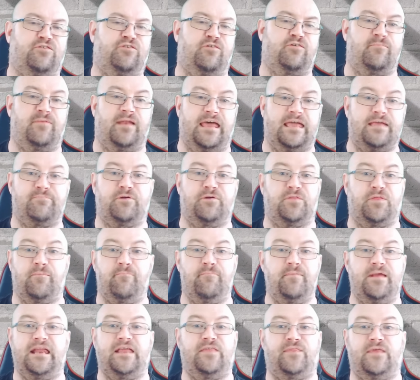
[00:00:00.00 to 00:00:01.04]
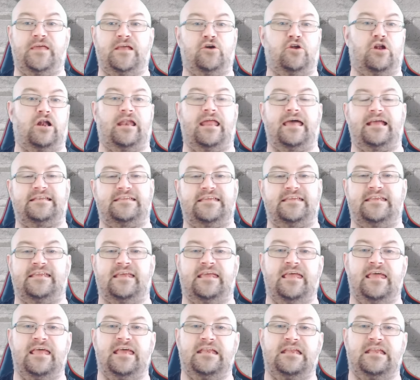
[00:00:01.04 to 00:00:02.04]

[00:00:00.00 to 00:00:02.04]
from Labour the minute they got elected